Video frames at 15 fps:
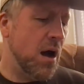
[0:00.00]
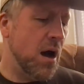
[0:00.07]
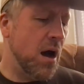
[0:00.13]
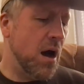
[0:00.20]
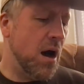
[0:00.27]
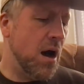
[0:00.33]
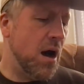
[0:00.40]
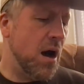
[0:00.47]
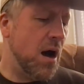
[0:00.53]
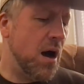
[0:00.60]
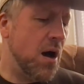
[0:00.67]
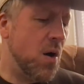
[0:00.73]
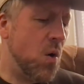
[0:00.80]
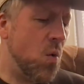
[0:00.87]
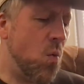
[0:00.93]

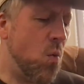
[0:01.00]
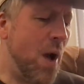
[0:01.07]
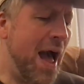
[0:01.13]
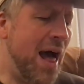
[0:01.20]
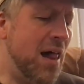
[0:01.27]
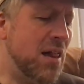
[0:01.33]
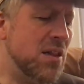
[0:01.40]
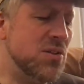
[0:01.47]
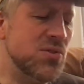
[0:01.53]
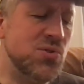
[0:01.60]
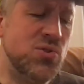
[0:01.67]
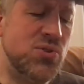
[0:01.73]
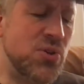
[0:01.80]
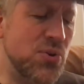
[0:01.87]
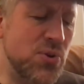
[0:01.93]
Well,
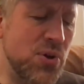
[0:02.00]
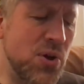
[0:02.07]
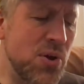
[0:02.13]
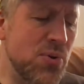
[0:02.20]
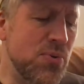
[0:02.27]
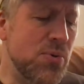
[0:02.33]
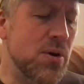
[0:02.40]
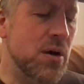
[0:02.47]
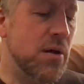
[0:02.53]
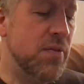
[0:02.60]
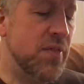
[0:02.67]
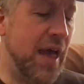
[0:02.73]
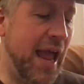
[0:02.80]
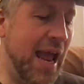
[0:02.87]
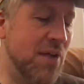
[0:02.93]
do you?
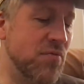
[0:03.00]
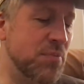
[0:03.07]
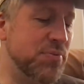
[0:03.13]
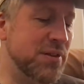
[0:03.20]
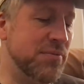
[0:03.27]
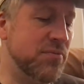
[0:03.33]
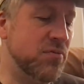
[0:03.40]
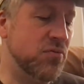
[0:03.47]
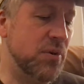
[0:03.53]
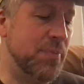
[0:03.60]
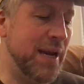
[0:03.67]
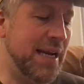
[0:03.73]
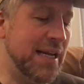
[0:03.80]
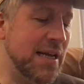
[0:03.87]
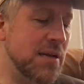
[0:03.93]
The ant
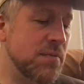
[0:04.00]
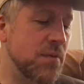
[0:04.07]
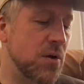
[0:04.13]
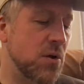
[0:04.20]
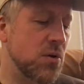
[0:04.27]
repeated.